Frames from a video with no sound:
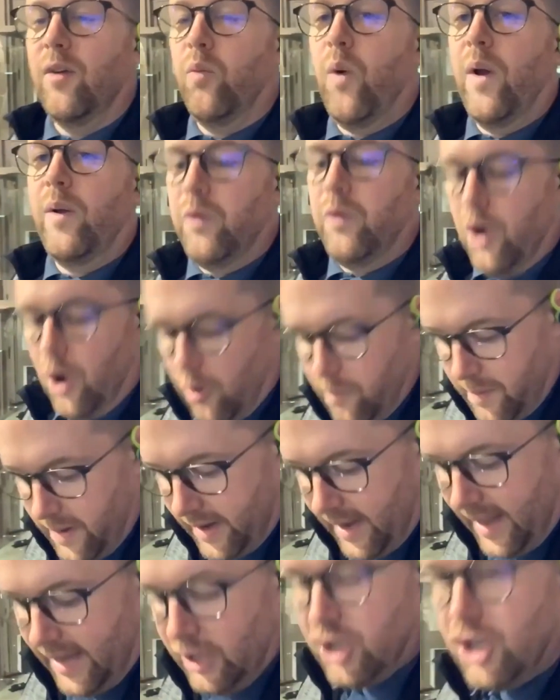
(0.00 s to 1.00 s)
when we're
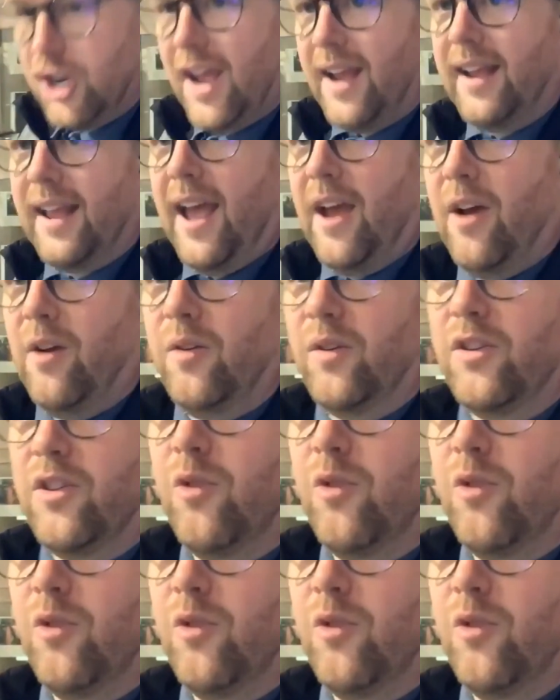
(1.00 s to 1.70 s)
open and check out